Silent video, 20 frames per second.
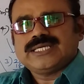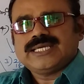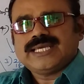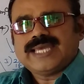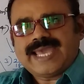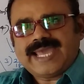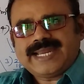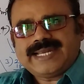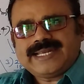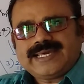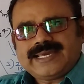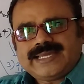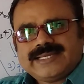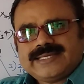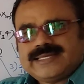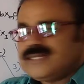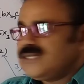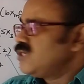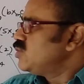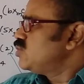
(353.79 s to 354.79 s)
Add
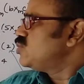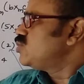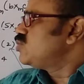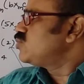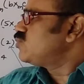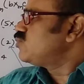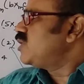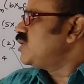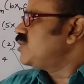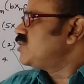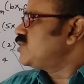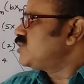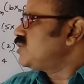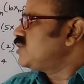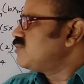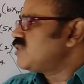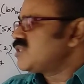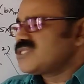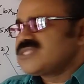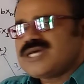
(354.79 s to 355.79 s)
2 and 3.
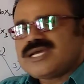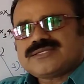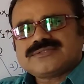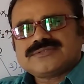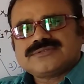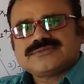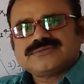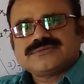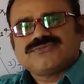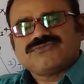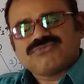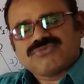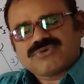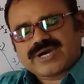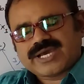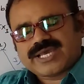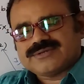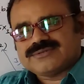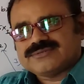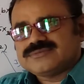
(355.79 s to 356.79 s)
What is that?
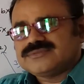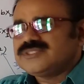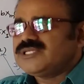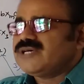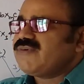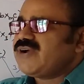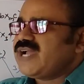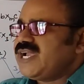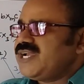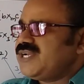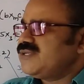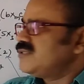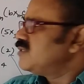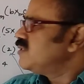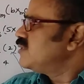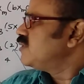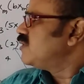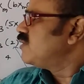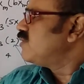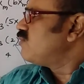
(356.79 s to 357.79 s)
5. Divide
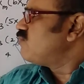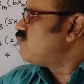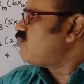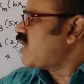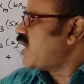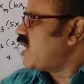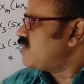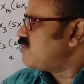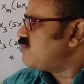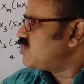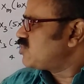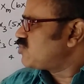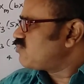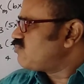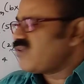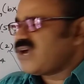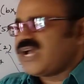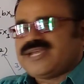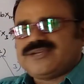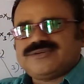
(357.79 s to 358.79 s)
5 with
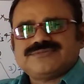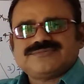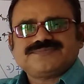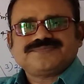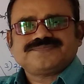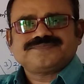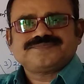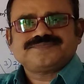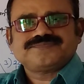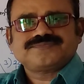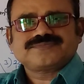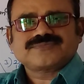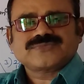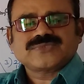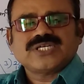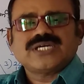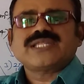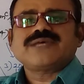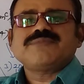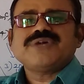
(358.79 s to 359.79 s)
5.
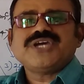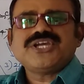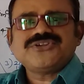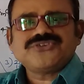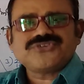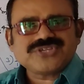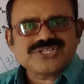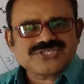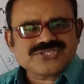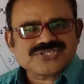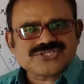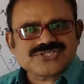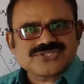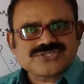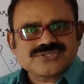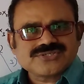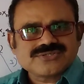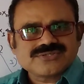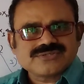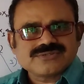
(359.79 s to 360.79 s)
Remainder is
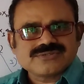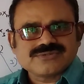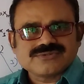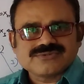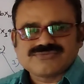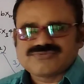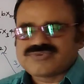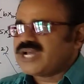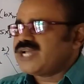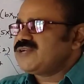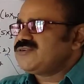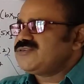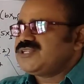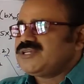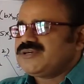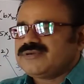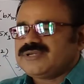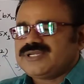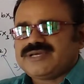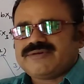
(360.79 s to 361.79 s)
5.
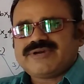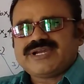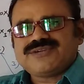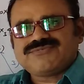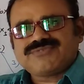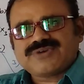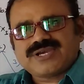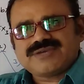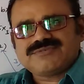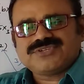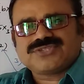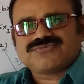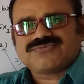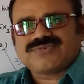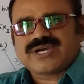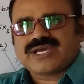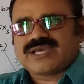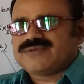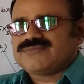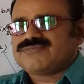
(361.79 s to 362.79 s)
Divide 5 with
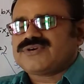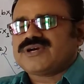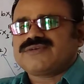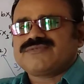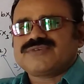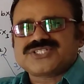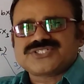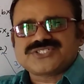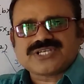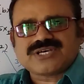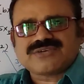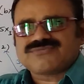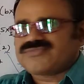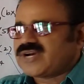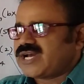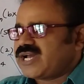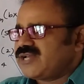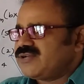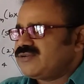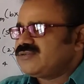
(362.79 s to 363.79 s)
5. 5 ones are
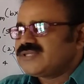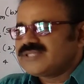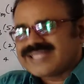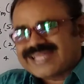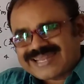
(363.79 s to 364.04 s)
5.